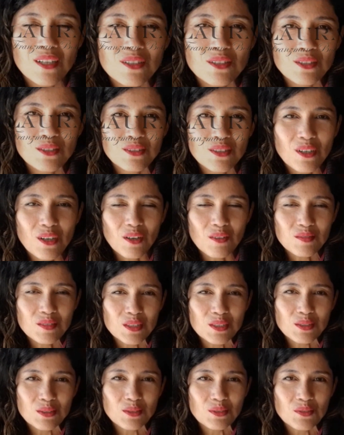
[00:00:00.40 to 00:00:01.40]
Good
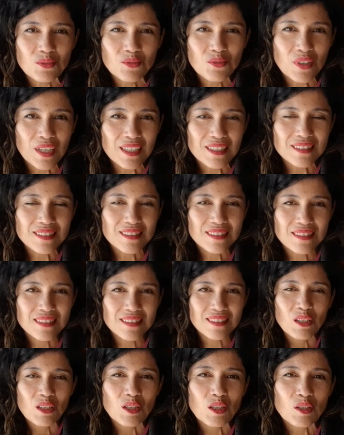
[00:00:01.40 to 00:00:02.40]
afternoon,
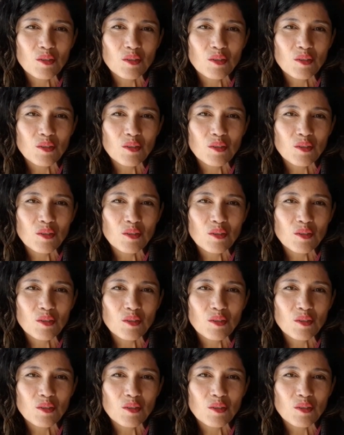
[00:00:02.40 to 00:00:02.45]
friends.